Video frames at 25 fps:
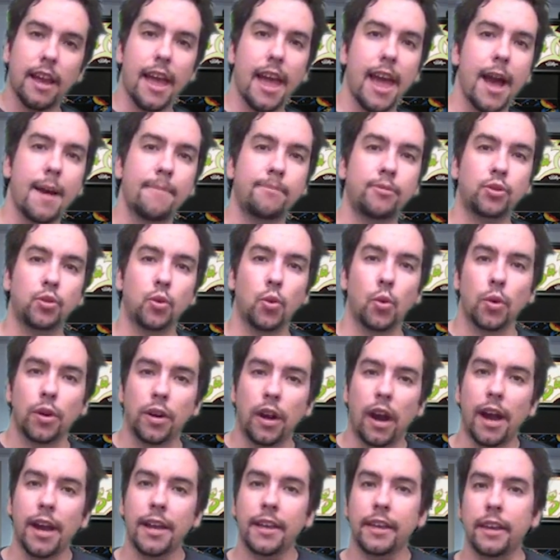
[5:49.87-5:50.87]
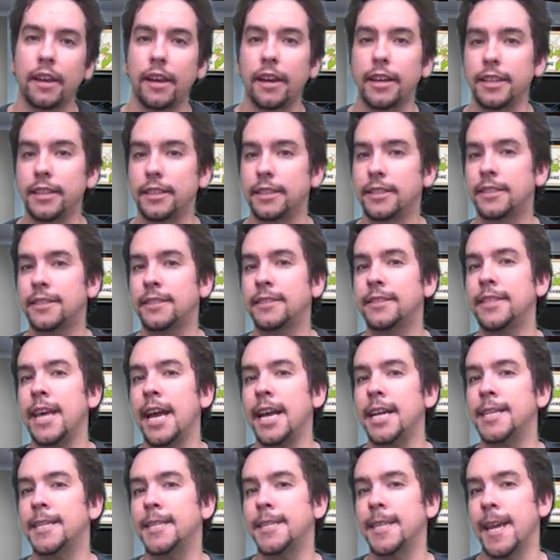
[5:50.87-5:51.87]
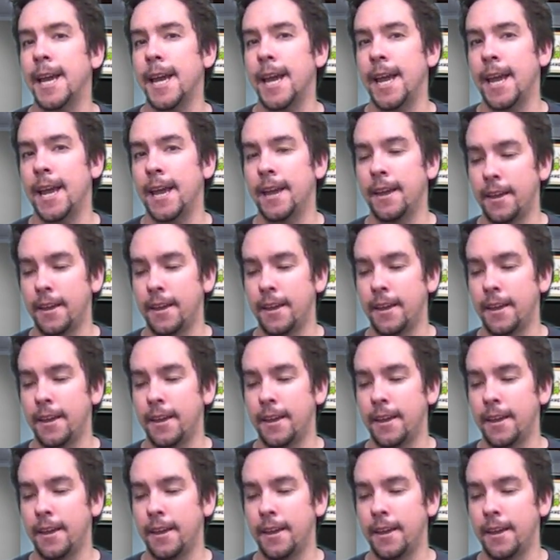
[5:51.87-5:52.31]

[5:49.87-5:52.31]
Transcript: app drawer icon. Sexy.